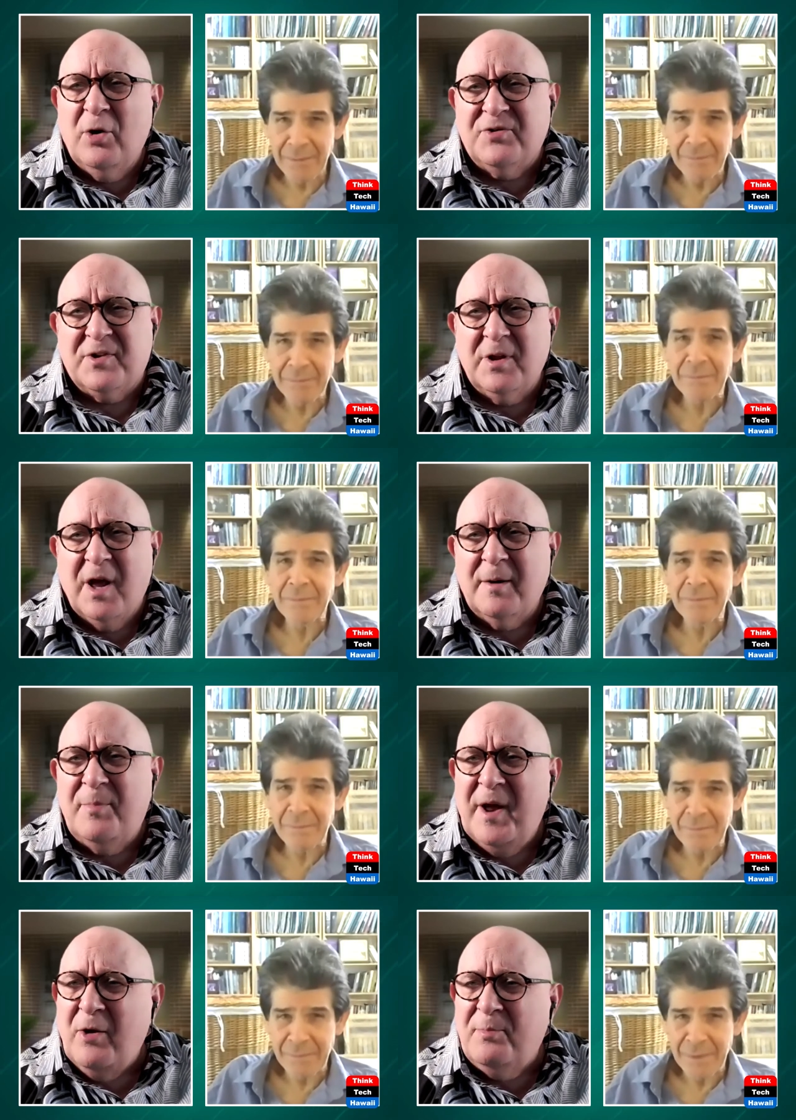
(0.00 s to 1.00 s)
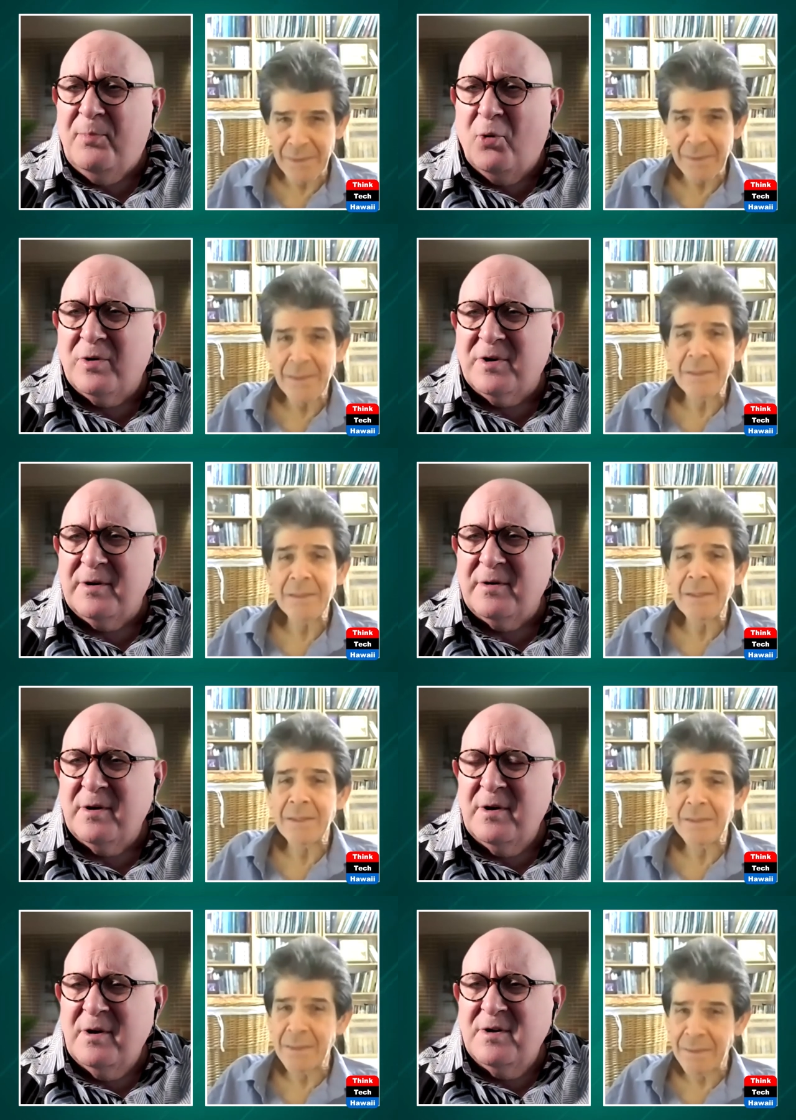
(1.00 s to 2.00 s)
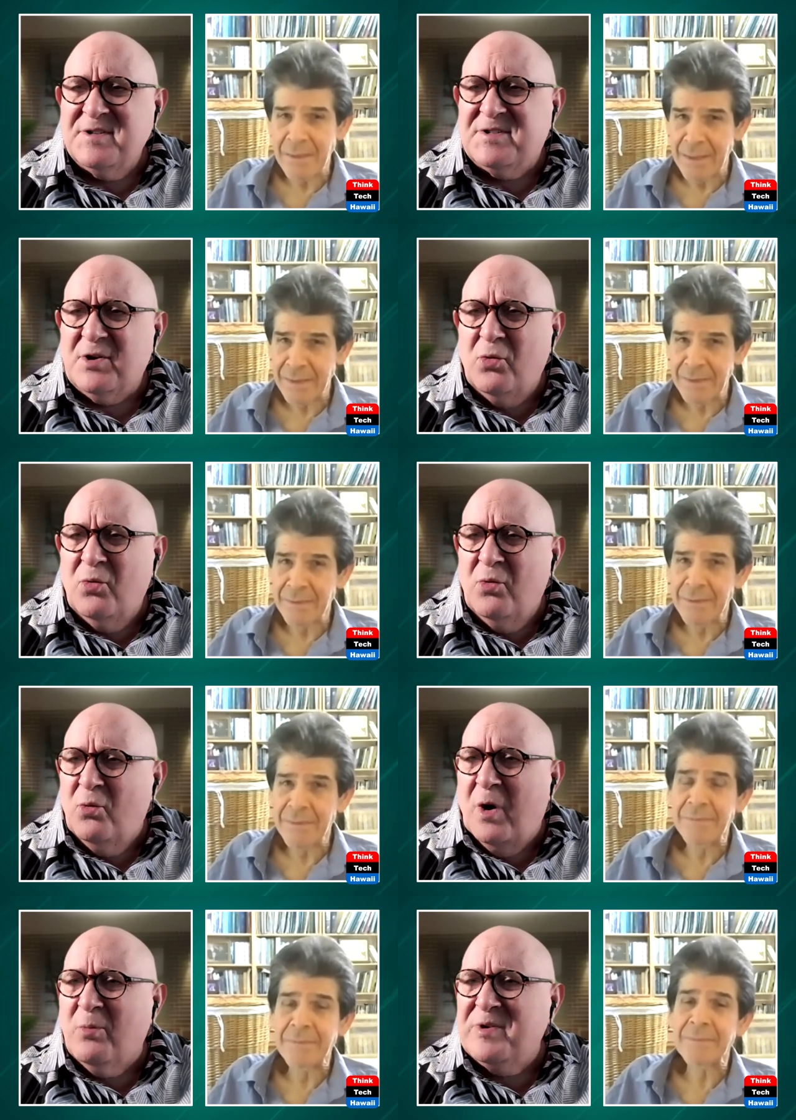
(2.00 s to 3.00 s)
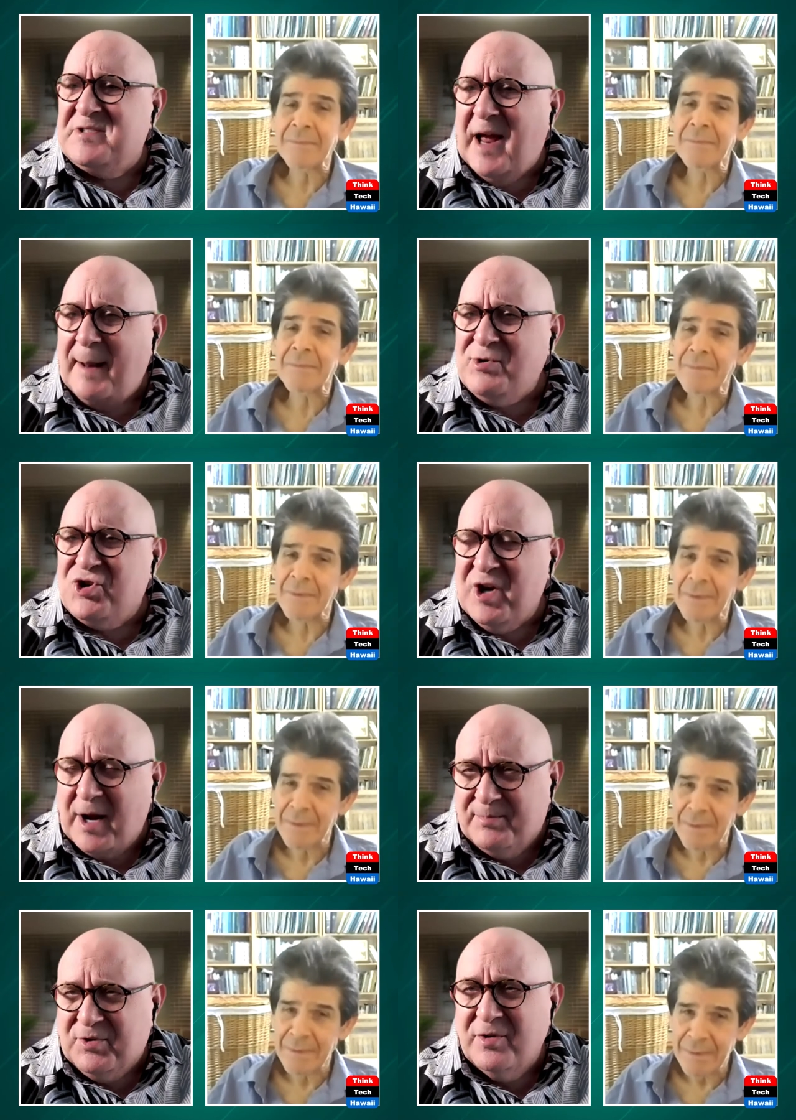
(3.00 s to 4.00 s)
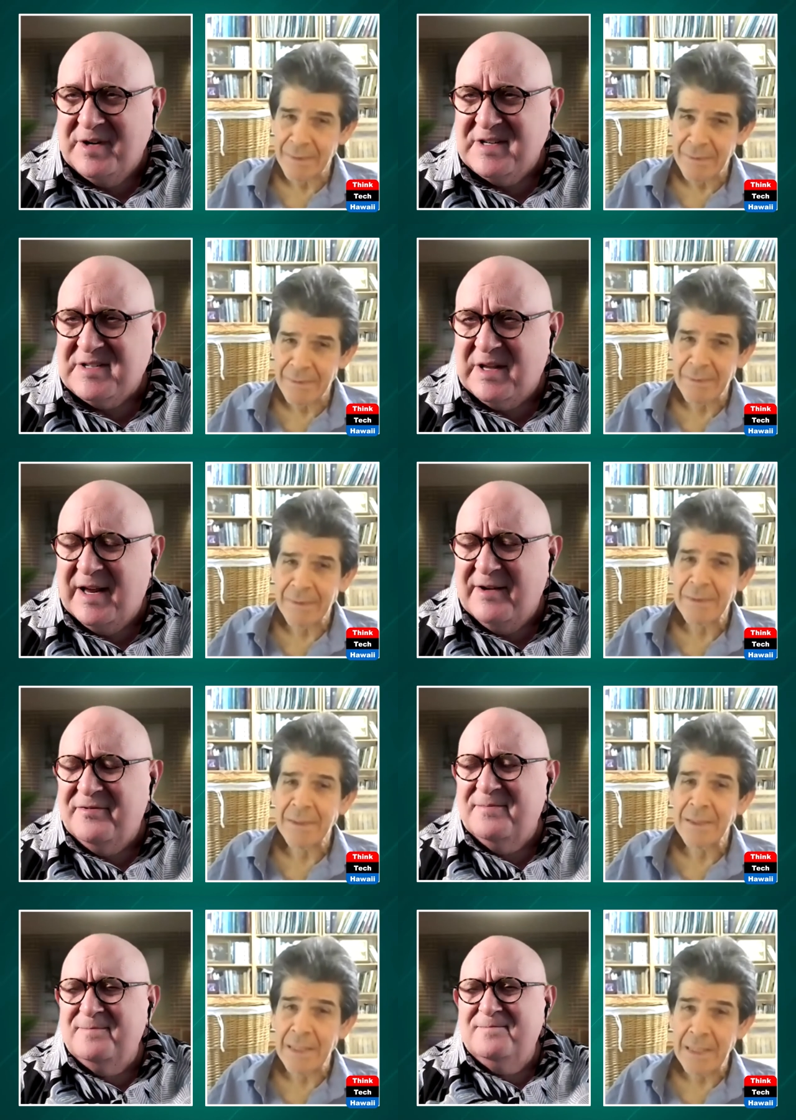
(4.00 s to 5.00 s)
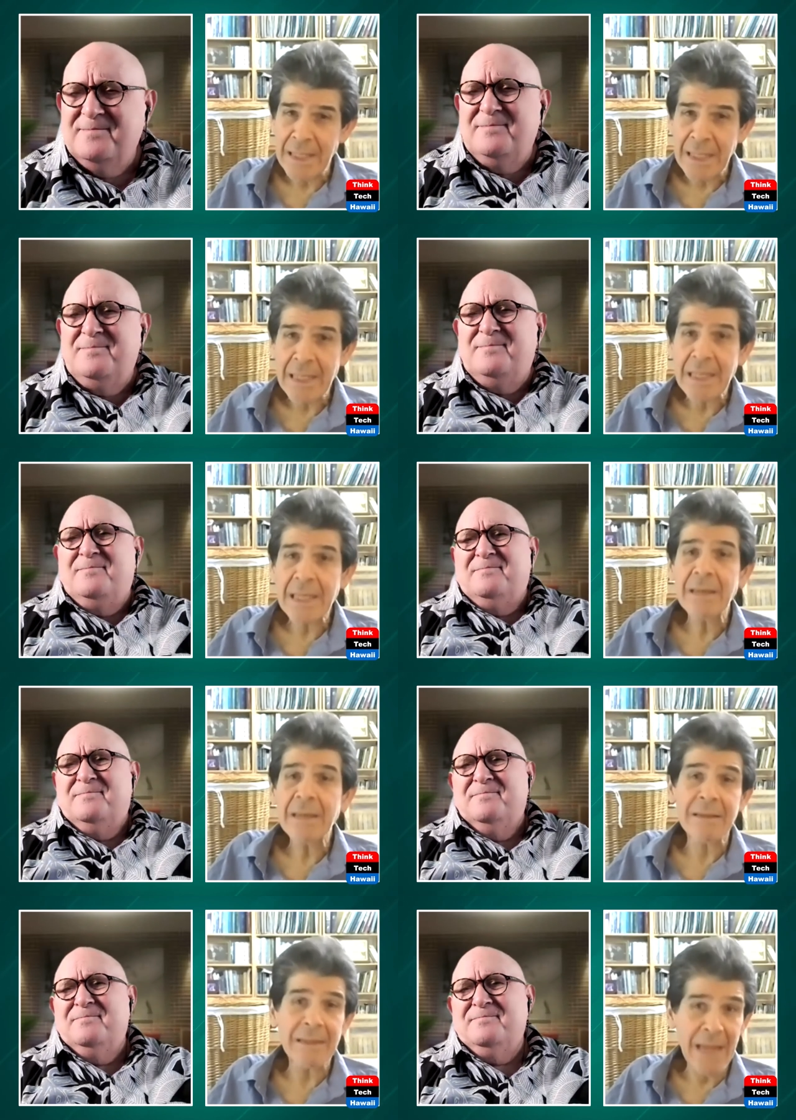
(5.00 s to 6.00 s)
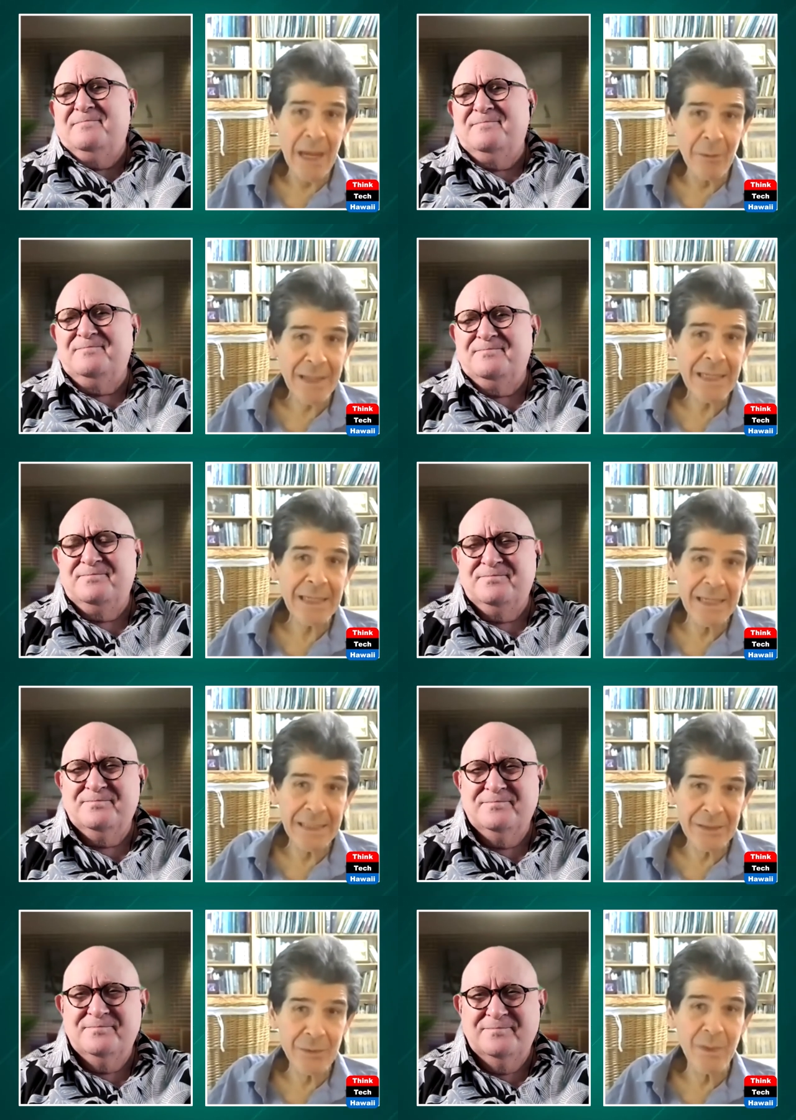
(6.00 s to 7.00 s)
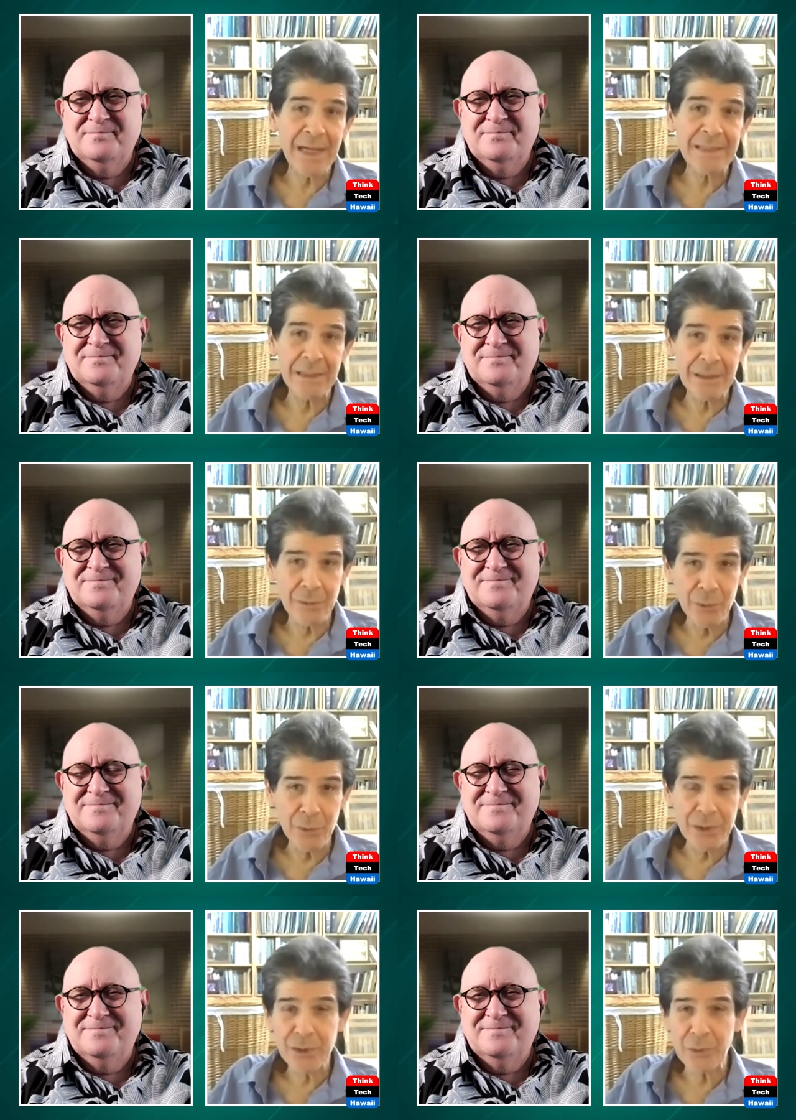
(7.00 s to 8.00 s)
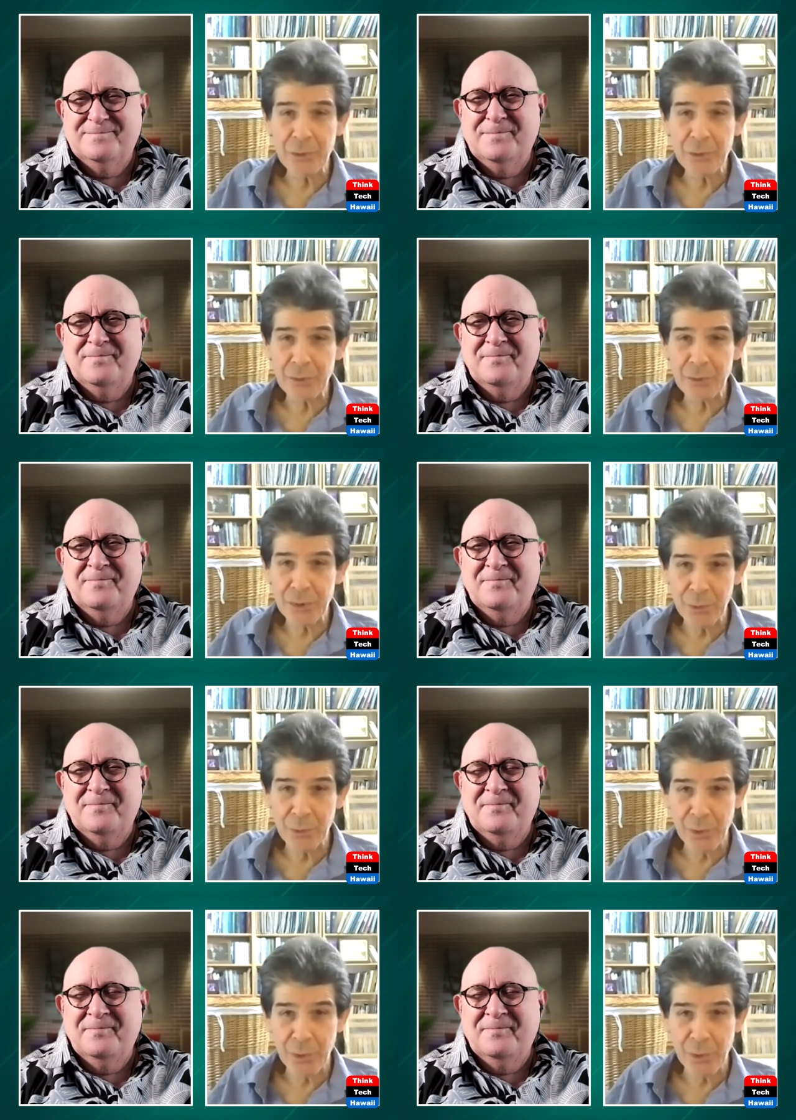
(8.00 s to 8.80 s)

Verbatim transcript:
Speaker 1: knows a lot about Portland. So what was that chapter in his life?
Speaker 2: Now I can get into what I alluded to too early.